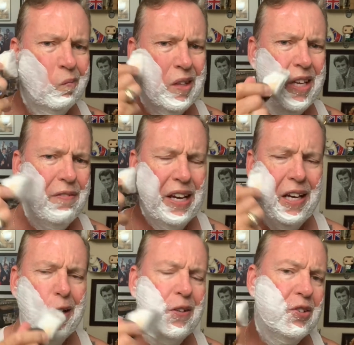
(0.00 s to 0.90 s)
They have a
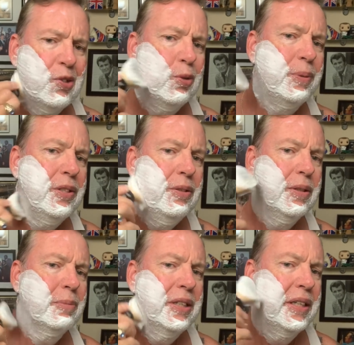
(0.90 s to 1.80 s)
hand soap
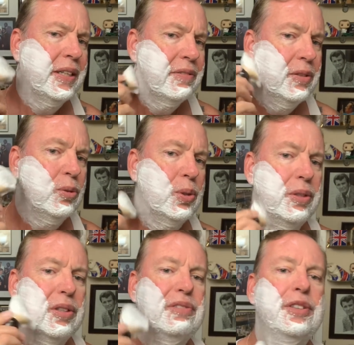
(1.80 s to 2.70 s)
too. I'm gonna have to
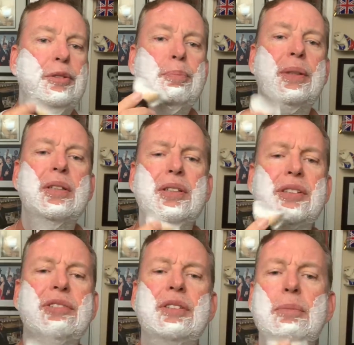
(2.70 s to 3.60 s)
order a few
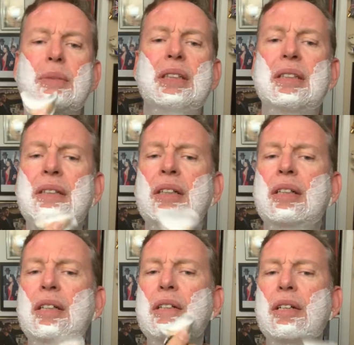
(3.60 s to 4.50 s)
bars from uh,
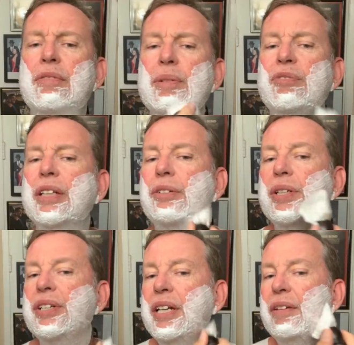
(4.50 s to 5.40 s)
from
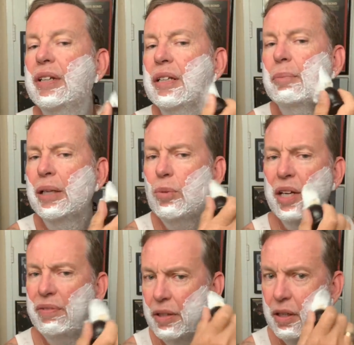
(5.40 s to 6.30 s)
Victory Shaving that my
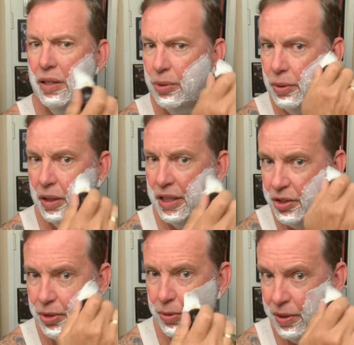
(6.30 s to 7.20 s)
wife and daughter really
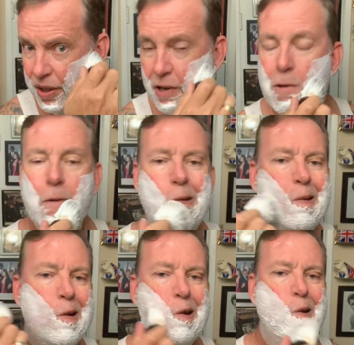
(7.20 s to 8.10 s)
enjoy.
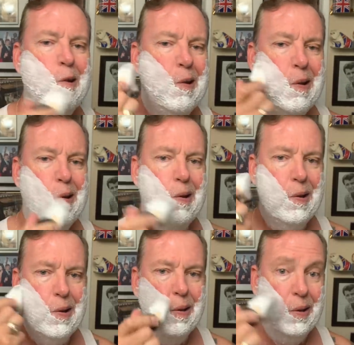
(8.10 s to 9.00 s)

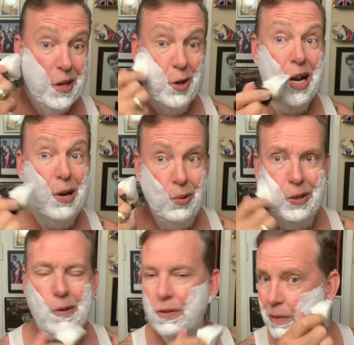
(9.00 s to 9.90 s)
Uh, they're out,
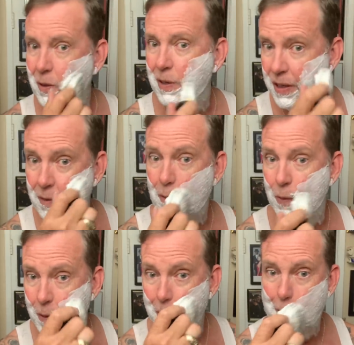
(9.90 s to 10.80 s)
so I'm gonna have to
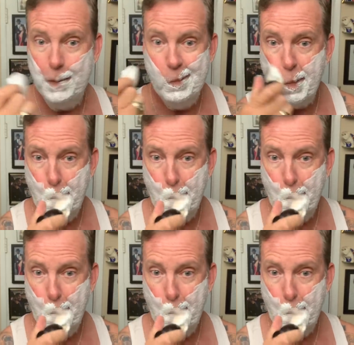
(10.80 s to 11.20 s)
order some.